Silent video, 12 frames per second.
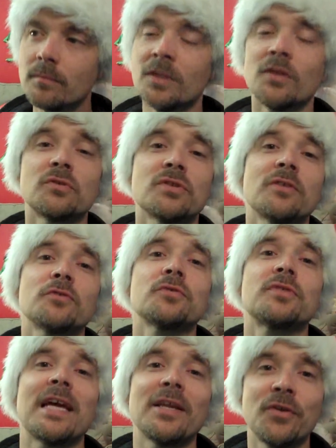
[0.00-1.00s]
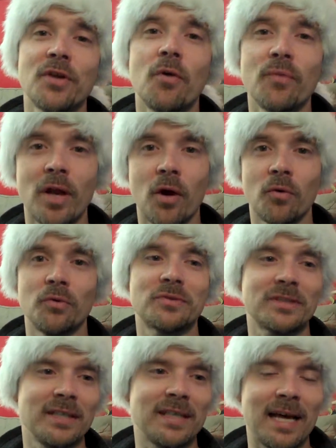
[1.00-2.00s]
There's others that you don't know who
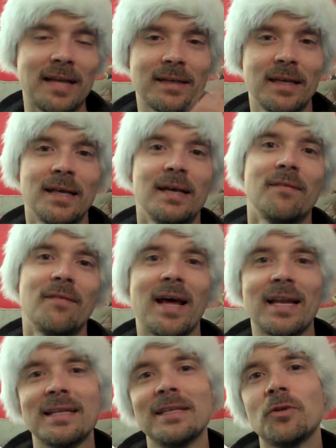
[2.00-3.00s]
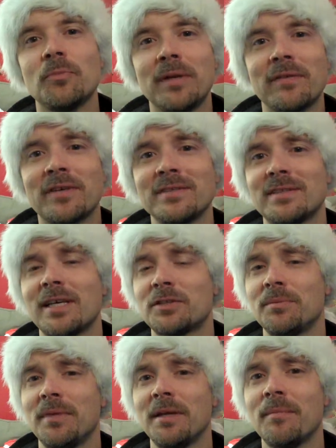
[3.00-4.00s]
see that little bit of
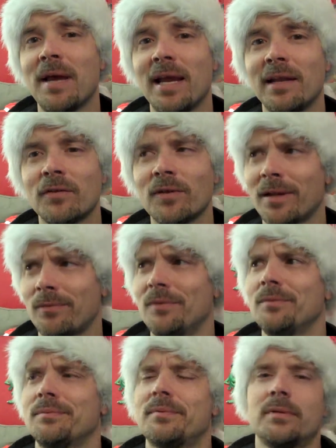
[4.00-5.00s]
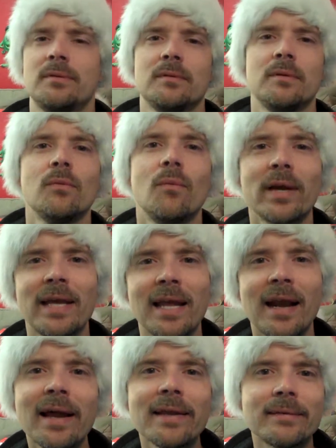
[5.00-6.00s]
concession being made, and they're like, well, why
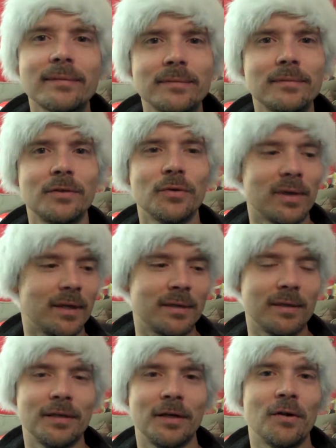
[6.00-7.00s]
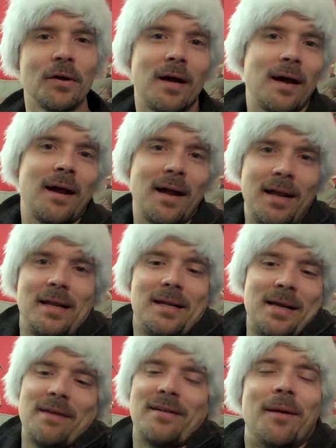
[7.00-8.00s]
can't I do it? You know,
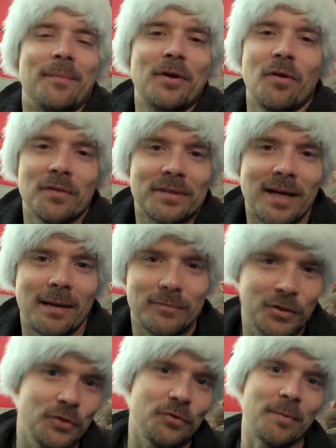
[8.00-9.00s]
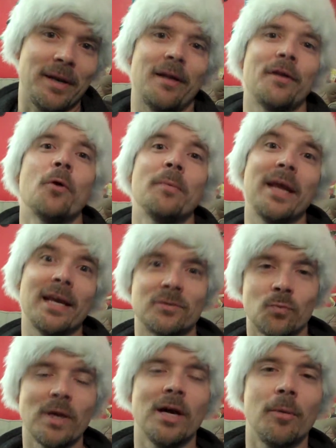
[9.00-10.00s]
I come here all the time too. You may not know me
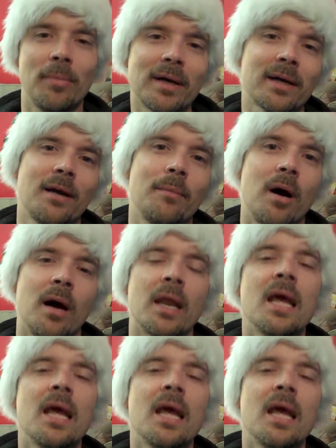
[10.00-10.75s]
as well, but come on.